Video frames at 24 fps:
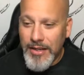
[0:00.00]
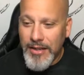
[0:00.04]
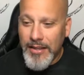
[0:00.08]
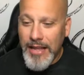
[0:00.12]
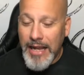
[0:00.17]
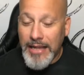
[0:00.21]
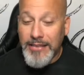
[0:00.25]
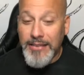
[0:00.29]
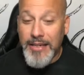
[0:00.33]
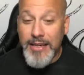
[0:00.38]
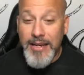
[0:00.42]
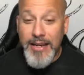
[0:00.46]

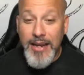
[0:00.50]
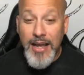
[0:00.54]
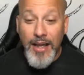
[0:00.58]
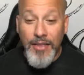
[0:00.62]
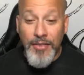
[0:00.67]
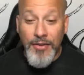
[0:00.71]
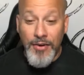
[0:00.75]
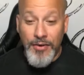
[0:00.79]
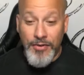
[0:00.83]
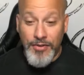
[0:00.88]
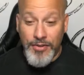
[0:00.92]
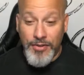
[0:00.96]
That's
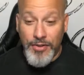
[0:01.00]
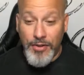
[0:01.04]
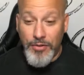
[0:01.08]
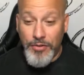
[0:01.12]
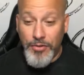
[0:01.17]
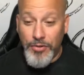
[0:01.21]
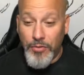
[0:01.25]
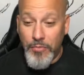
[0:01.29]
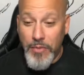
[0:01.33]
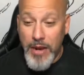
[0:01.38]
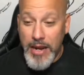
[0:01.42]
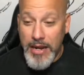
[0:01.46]
another
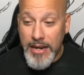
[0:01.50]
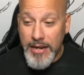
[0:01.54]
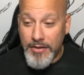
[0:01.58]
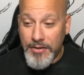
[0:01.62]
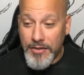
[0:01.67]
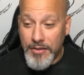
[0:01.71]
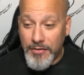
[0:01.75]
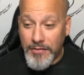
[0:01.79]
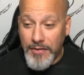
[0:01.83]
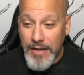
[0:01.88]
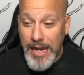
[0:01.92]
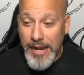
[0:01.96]
social media
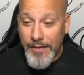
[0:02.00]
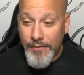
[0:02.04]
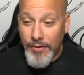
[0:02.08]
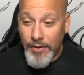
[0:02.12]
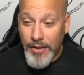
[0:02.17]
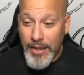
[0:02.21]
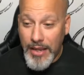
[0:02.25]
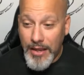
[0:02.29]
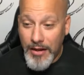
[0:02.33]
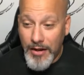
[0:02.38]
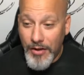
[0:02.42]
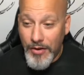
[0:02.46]
survival
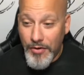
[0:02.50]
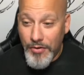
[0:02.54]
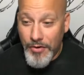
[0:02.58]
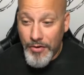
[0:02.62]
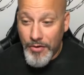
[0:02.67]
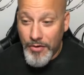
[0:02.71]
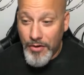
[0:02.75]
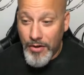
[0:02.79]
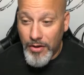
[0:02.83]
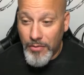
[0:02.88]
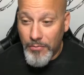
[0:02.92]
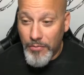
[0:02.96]
kit owner
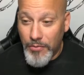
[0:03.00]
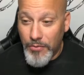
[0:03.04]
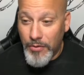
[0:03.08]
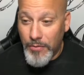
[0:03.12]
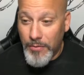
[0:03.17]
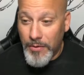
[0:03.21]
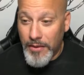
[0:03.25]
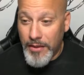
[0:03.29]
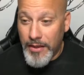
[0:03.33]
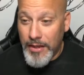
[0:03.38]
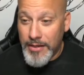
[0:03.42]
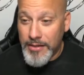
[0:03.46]
on board
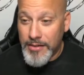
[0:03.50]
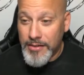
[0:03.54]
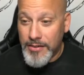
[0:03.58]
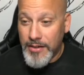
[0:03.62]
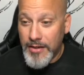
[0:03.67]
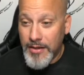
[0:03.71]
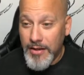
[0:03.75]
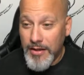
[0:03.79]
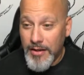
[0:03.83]
with us.